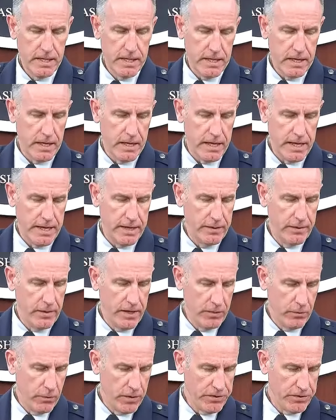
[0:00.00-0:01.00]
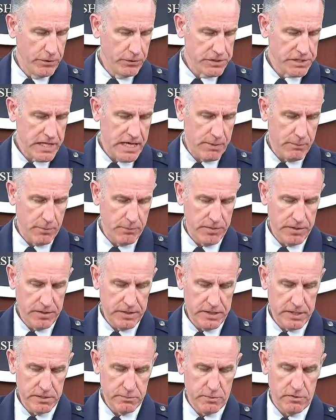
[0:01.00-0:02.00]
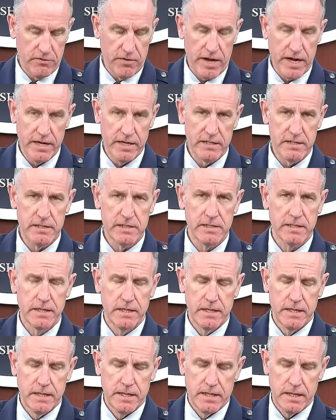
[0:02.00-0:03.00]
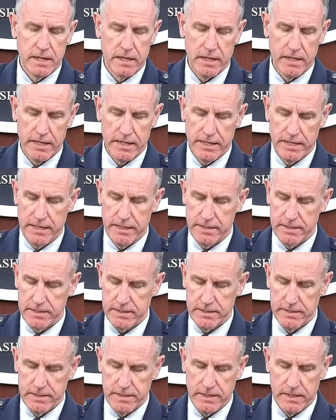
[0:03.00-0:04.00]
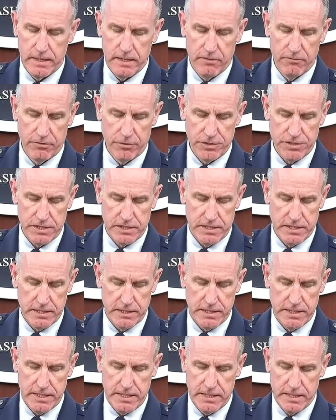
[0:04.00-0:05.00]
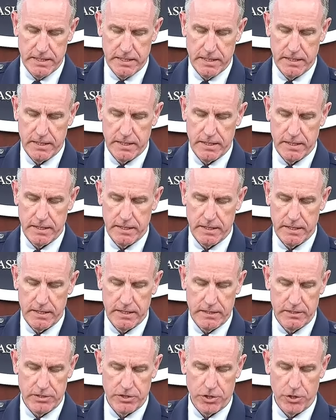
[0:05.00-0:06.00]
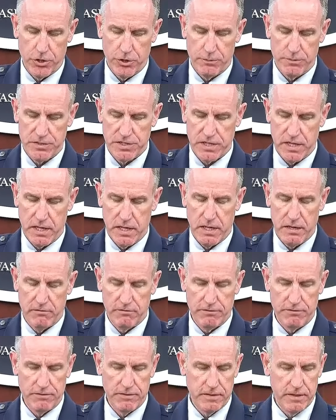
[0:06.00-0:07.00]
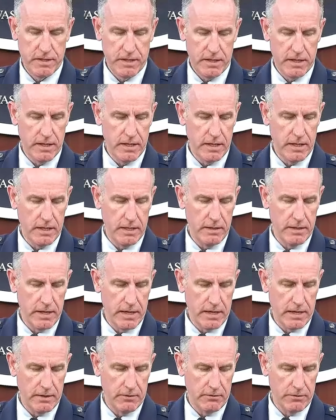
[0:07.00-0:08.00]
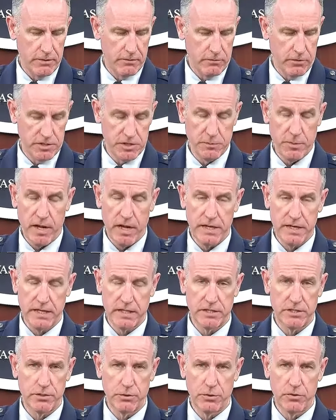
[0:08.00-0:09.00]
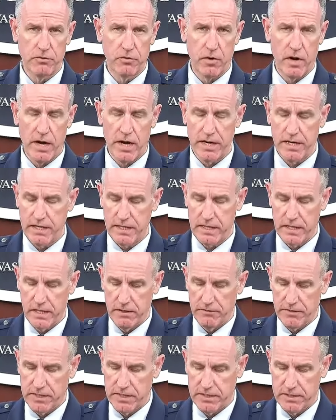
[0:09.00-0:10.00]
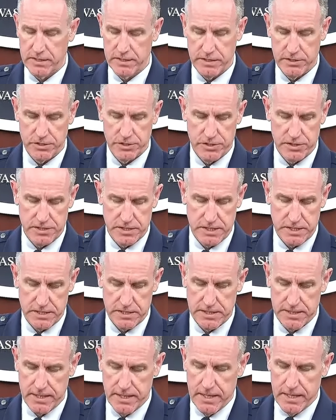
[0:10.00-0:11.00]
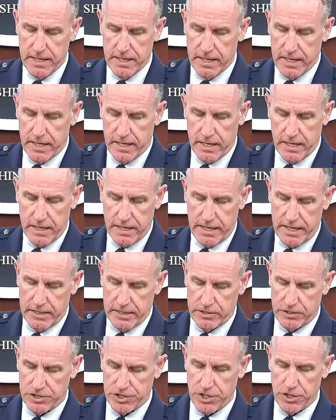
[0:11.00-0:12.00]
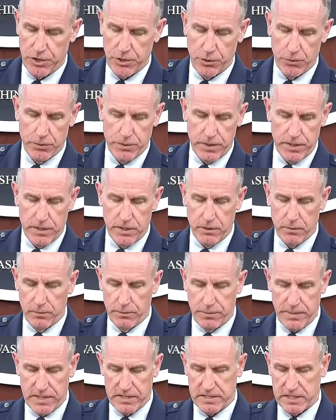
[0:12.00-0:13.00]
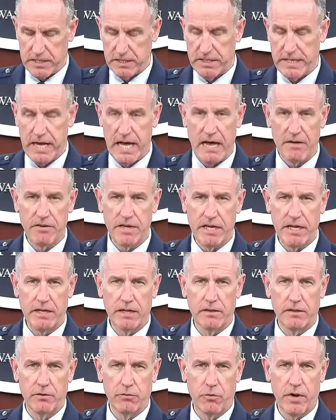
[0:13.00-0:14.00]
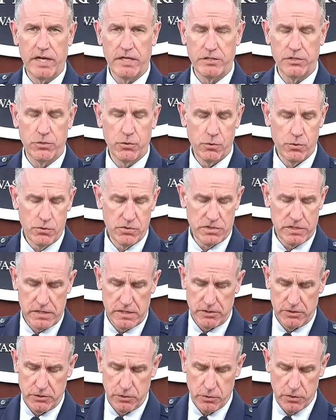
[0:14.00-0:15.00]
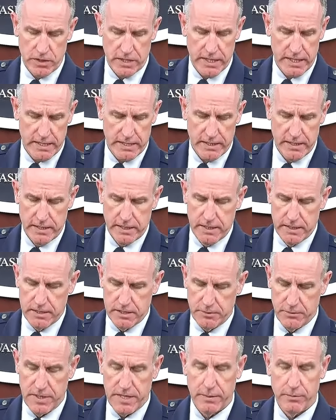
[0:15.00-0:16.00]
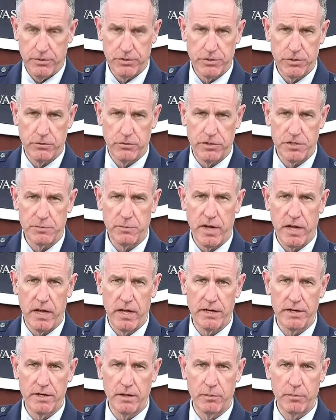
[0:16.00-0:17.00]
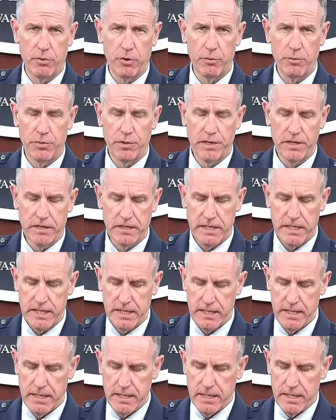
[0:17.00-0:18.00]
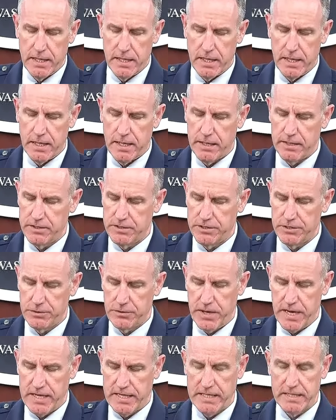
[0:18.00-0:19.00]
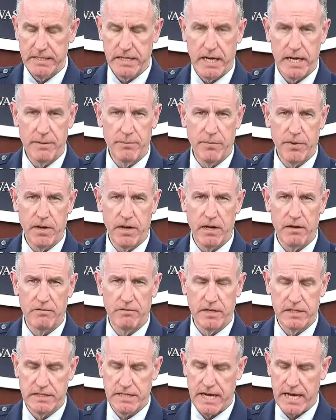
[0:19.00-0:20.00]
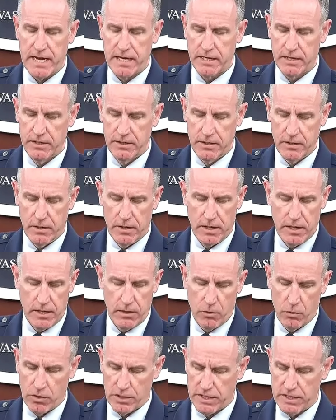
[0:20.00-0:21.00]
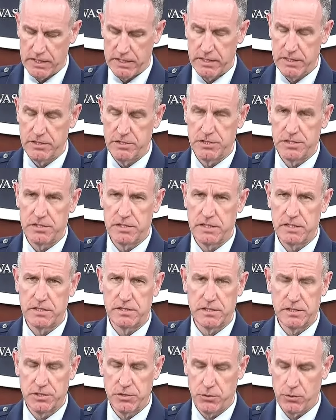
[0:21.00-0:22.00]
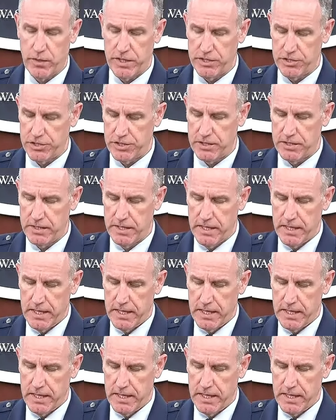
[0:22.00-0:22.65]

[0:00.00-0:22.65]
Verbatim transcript: Uh, and, and what those capabilities provide us uh, is uh, versatility uh, in terms of uh, responding to a variety of contingencies. Uh, and so, you know, basically having the right tools in the toolkit to be able to respond appropriately Uh, to any type of attack uh, or contingency situation.